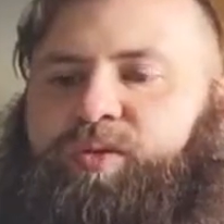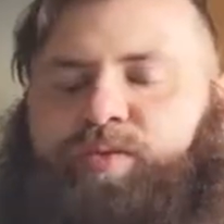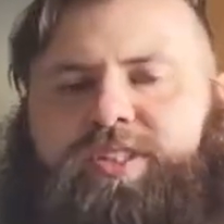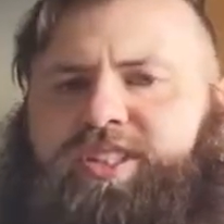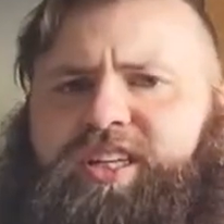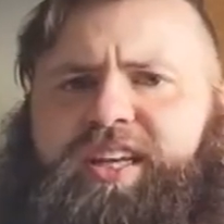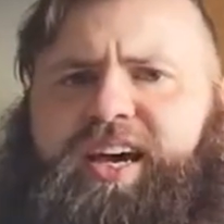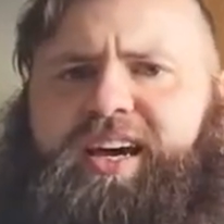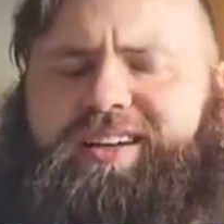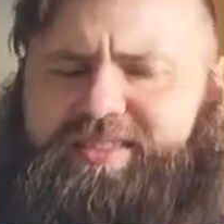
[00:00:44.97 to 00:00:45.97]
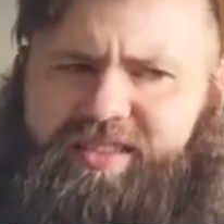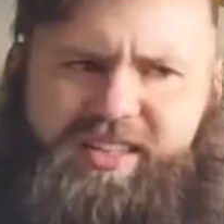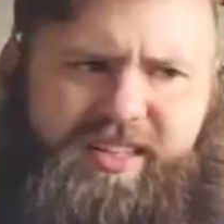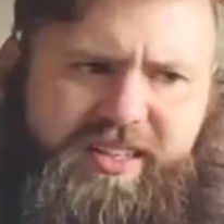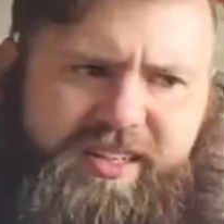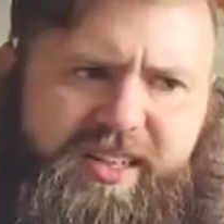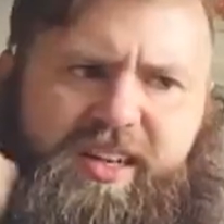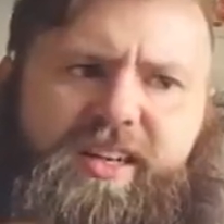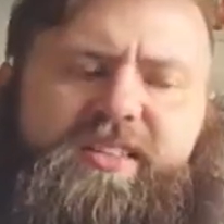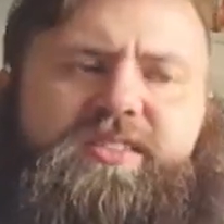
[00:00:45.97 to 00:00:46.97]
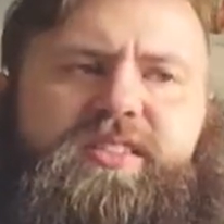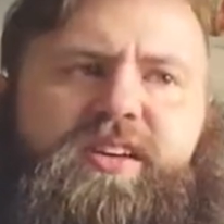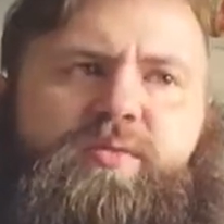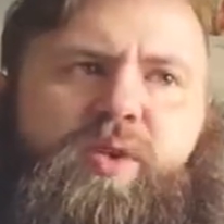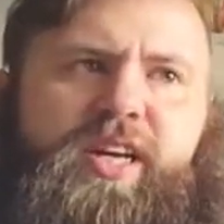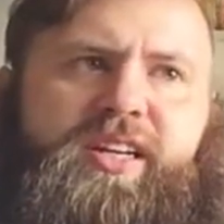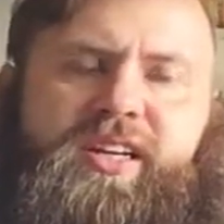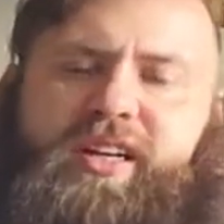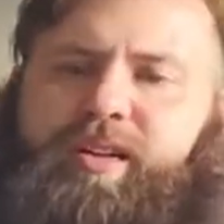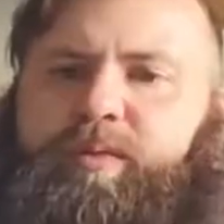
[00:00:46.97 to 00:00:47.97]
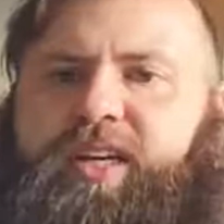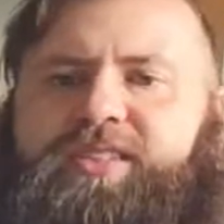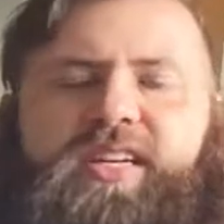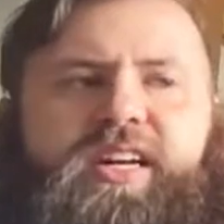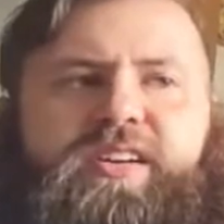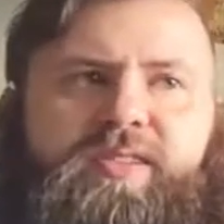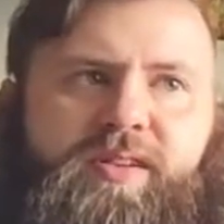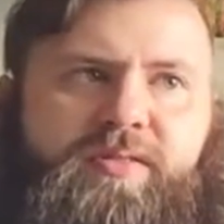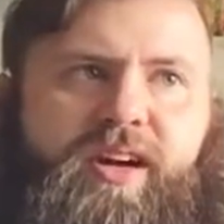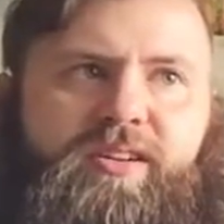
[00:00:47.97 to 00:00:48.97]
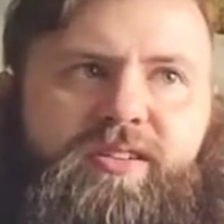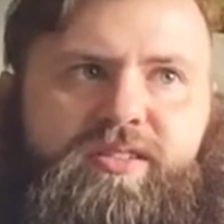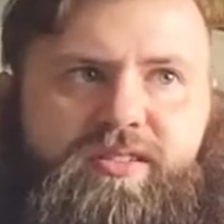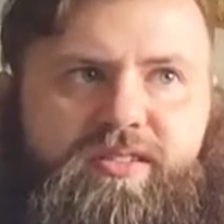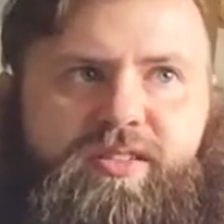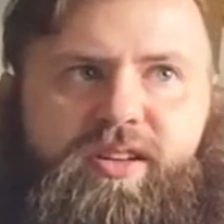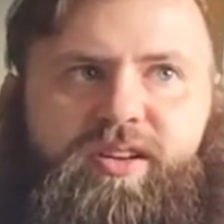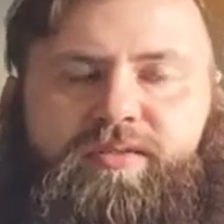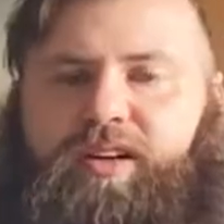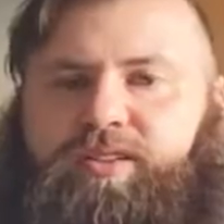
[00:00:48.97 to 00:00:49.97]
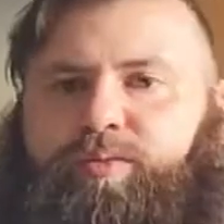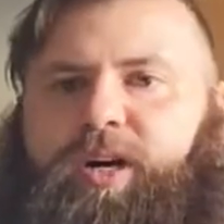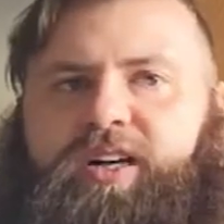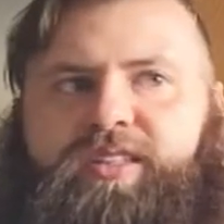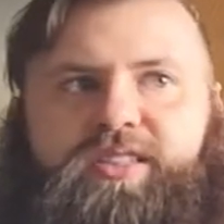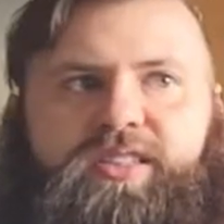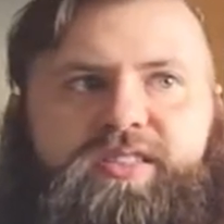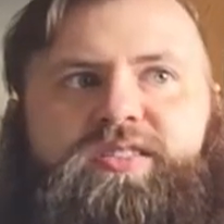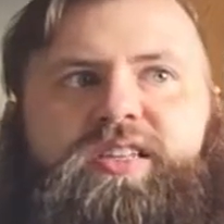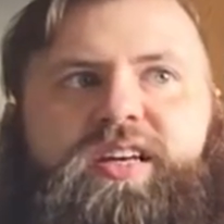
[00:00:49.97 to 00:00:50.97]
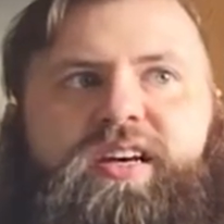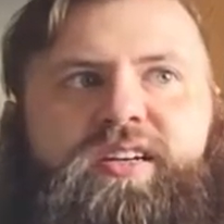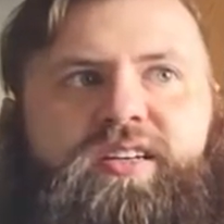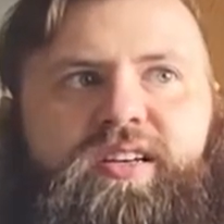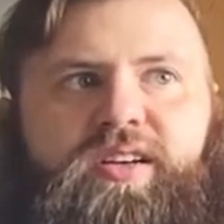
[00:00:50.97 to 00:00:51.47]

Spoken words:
We see that in Whitingham. That's not even a federal policies that